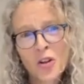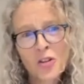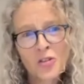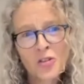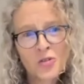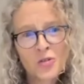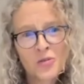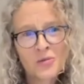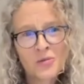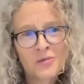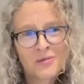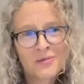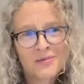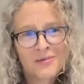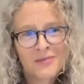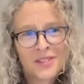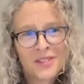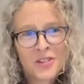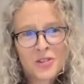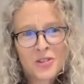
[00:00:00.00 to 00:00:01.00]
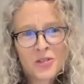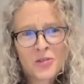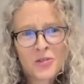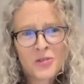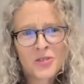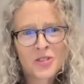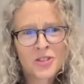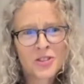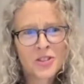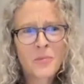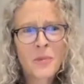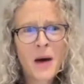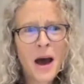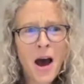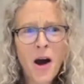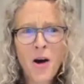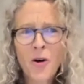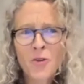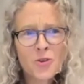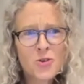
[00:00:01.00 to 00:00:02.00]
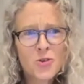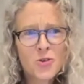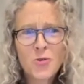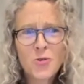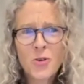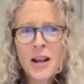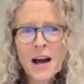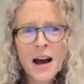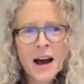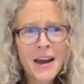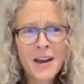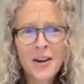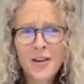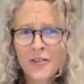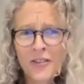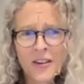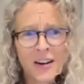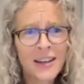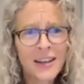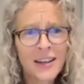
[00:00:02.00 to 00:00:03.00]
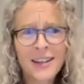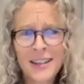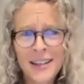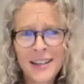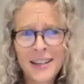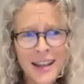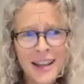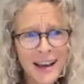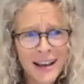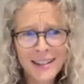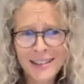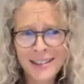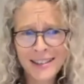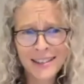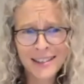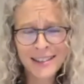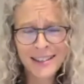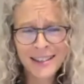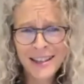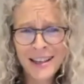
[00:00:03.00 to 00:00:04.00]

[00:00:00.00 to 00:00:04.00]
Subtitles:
you know, somehow you and I are very connected.